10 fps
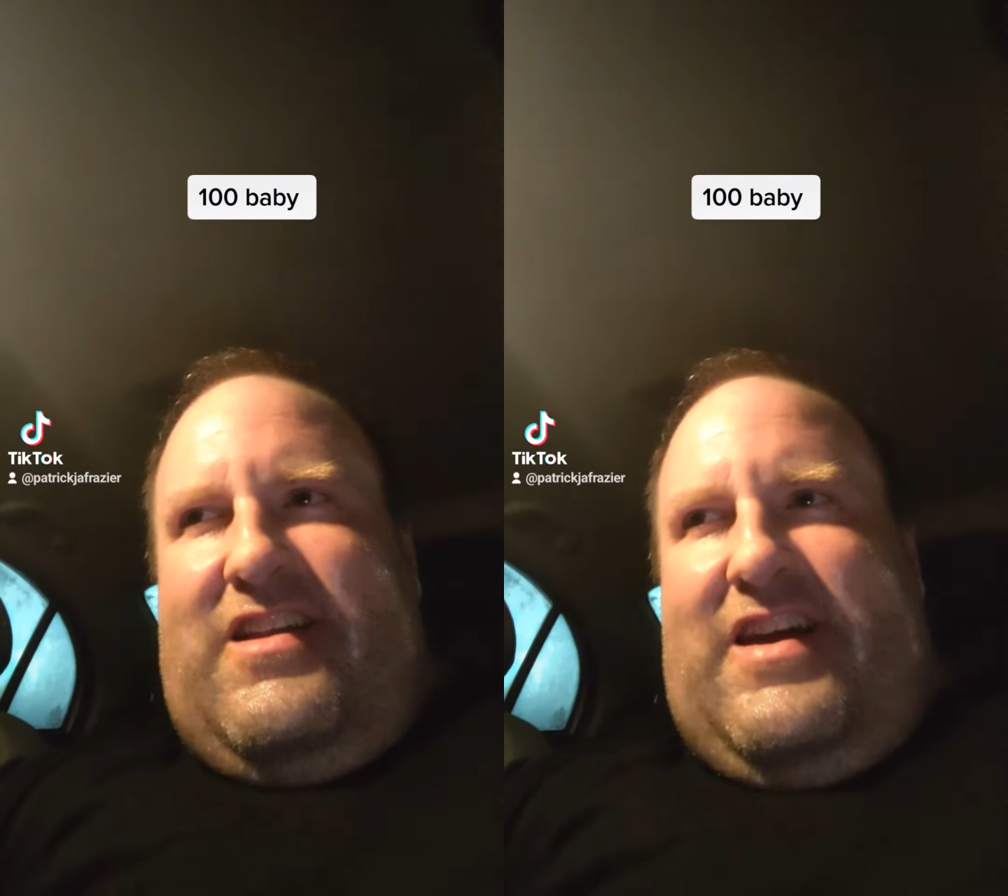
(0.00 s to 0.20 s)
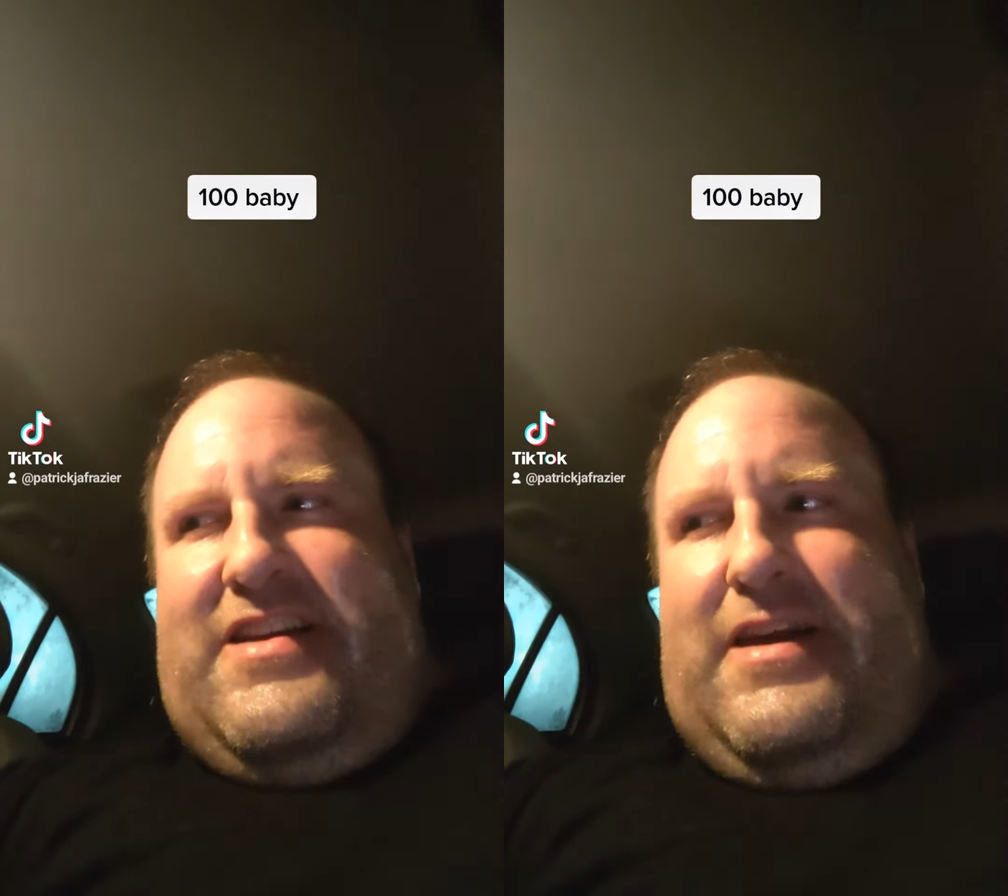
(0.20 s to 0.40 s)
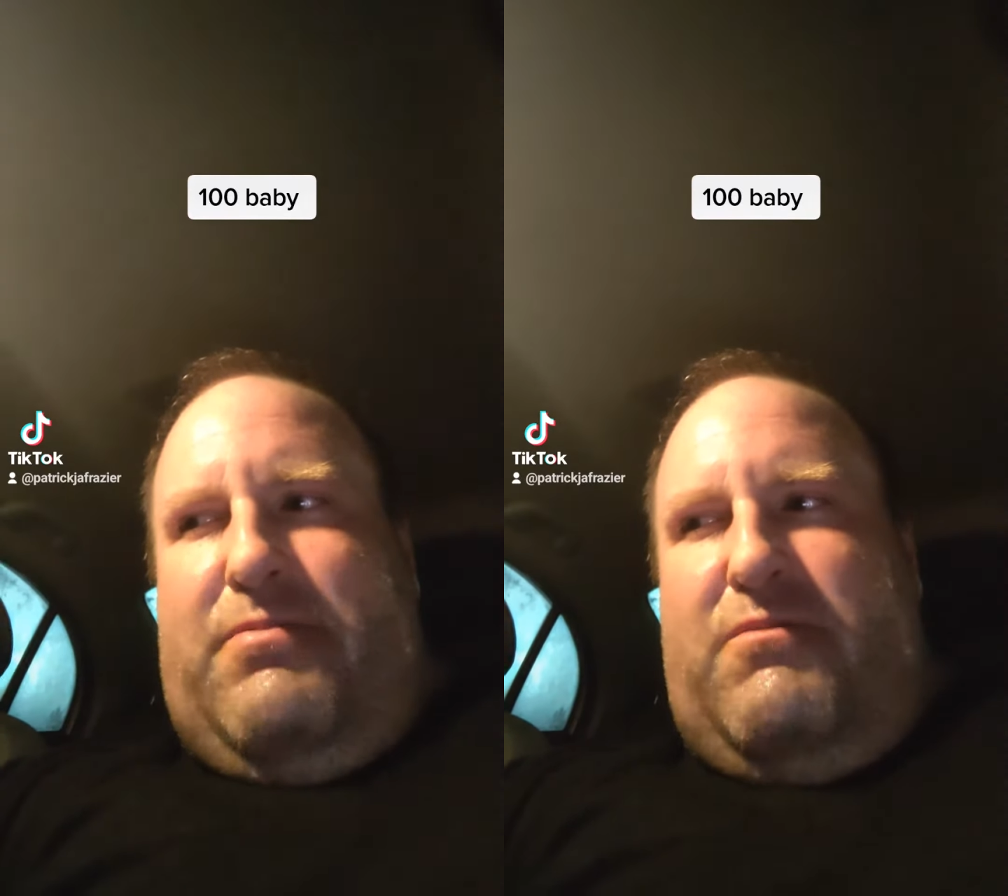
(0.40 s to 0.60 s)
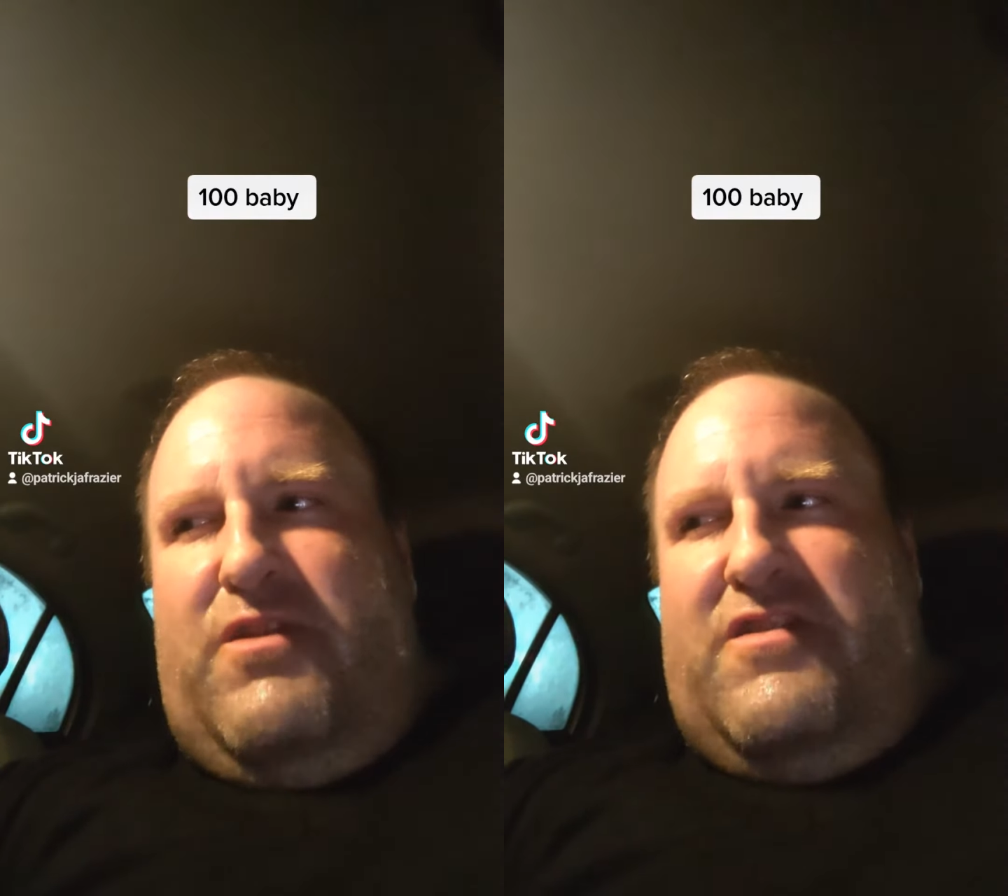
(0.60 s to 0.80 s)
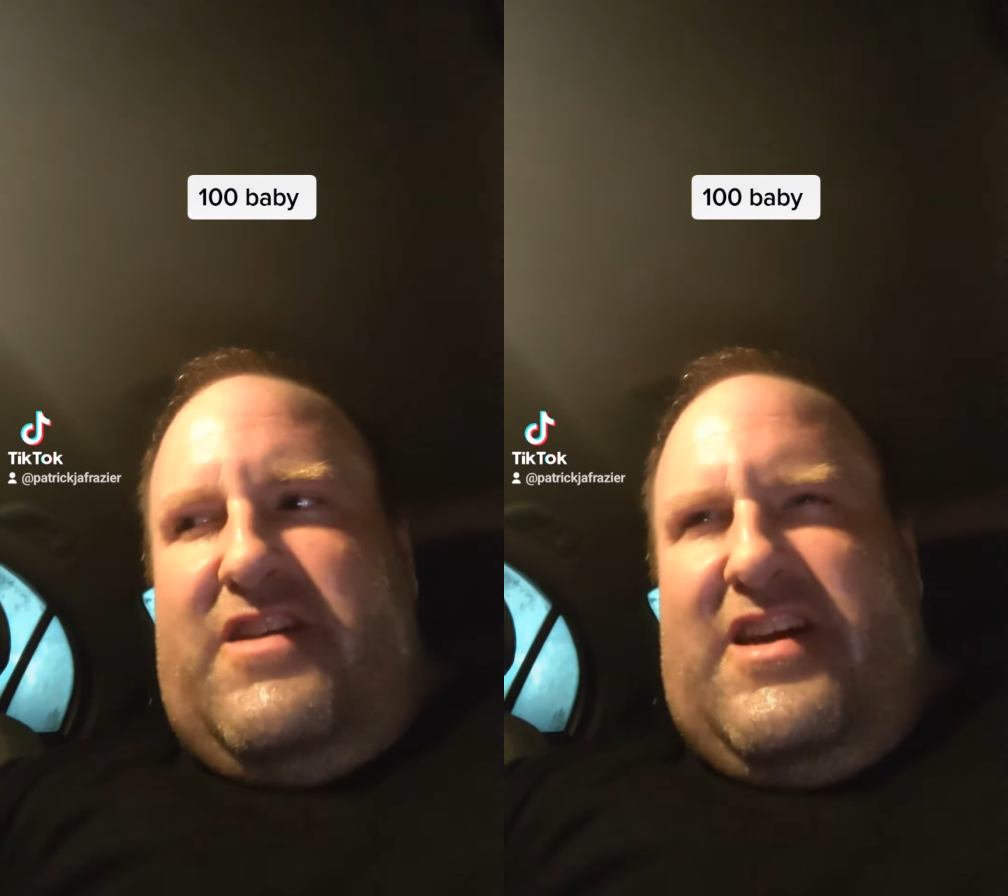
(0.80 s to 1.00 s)
that type of
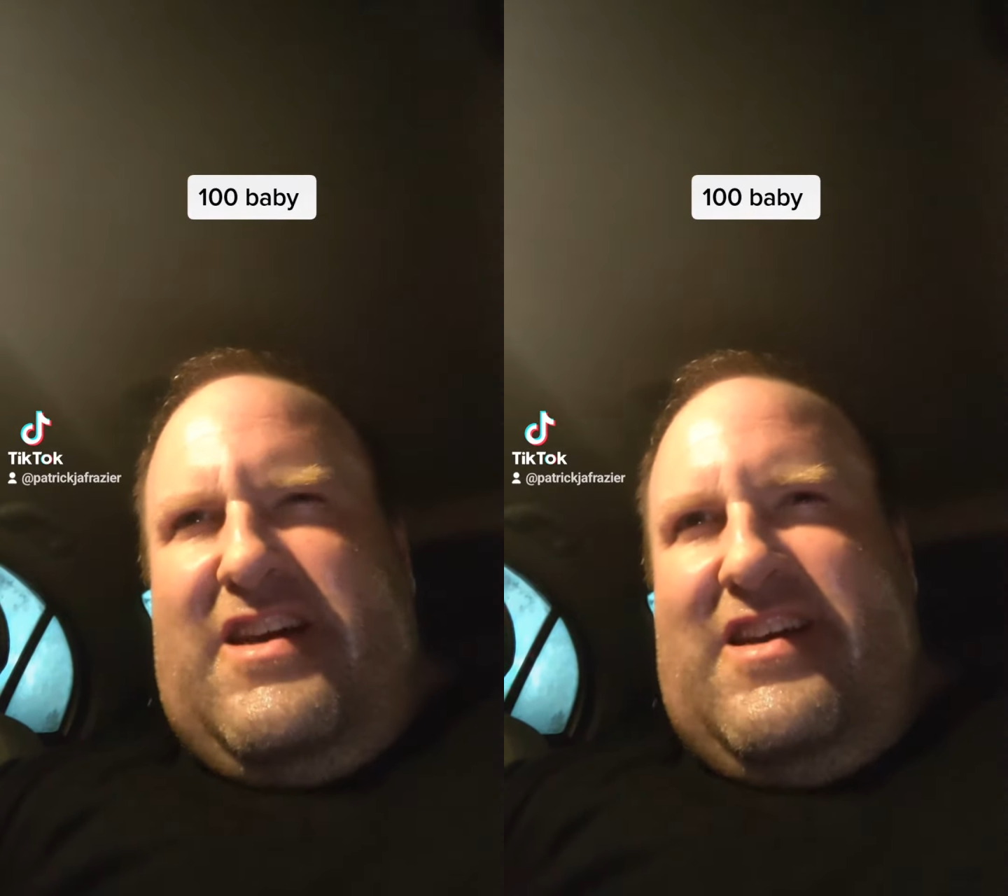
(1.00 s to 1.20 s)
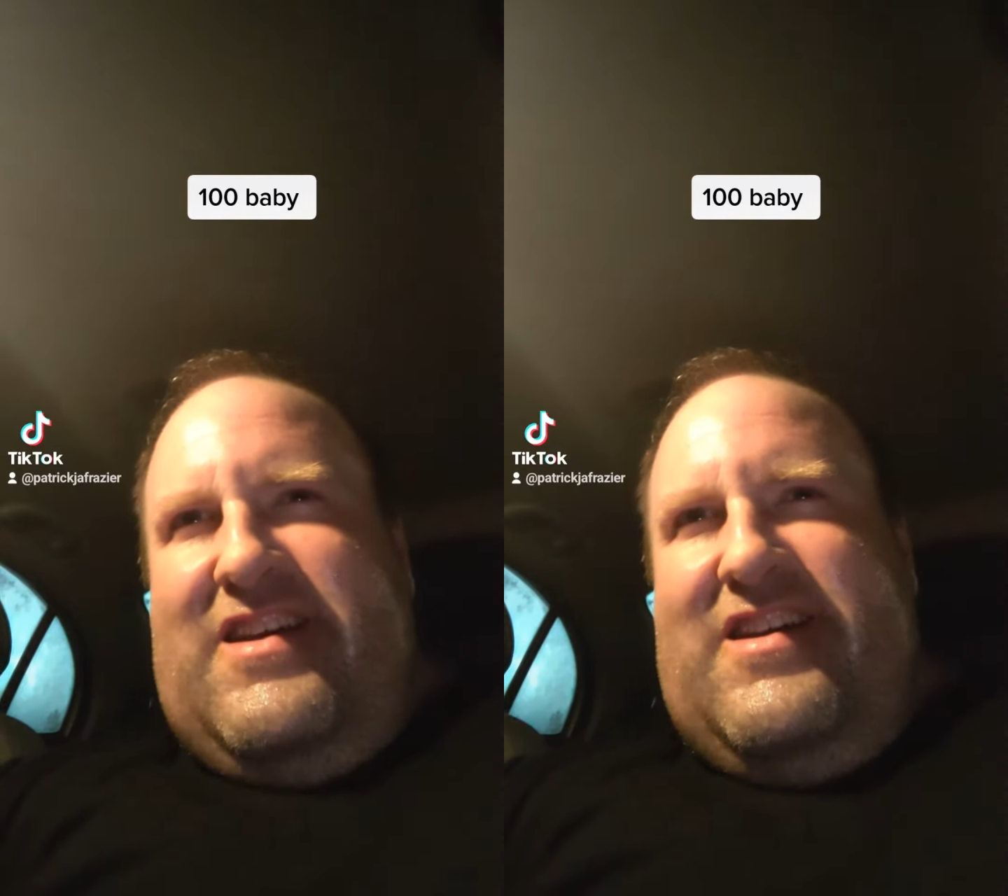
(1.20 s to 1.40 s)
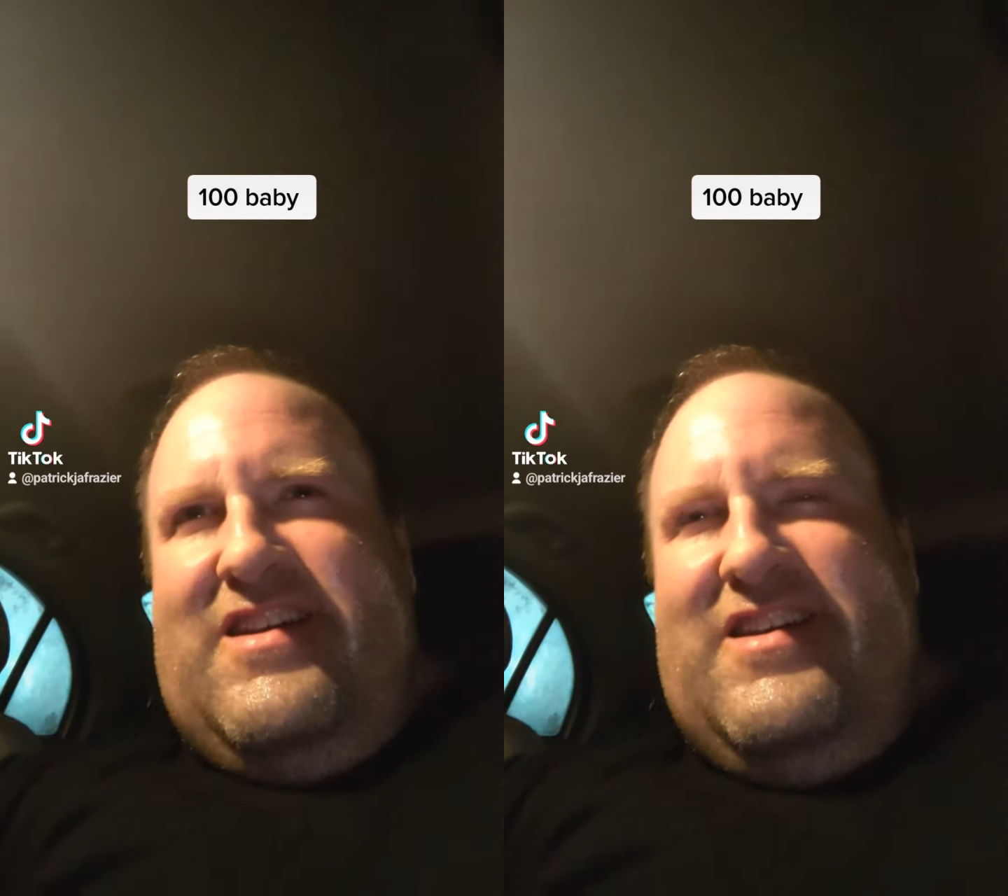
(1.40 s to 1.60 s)
music, and